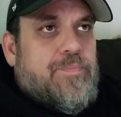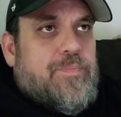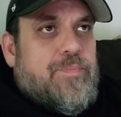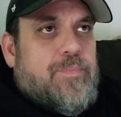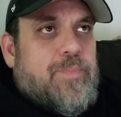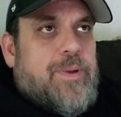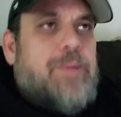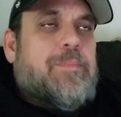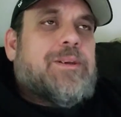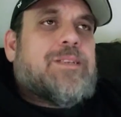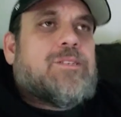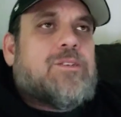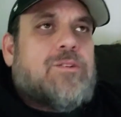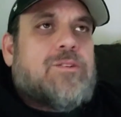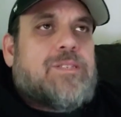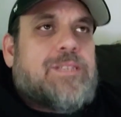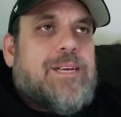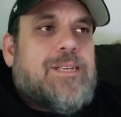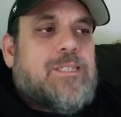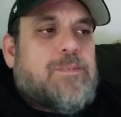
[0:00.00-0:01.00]
but it makes no
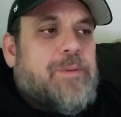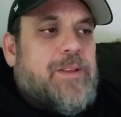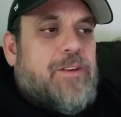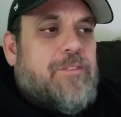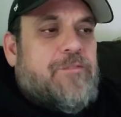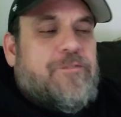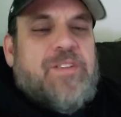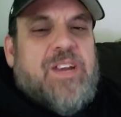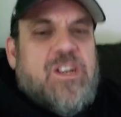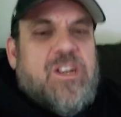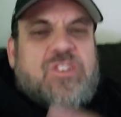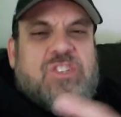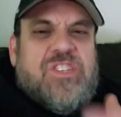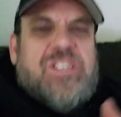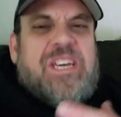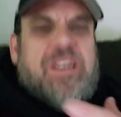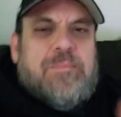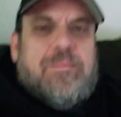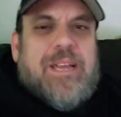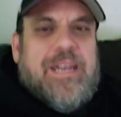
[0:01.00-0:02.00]
sense, man. A fierce
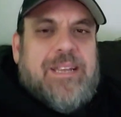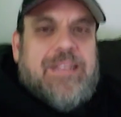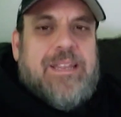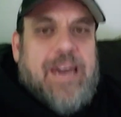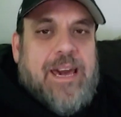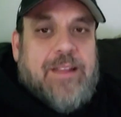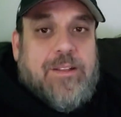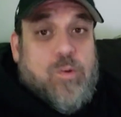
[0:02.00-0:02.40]
team like that,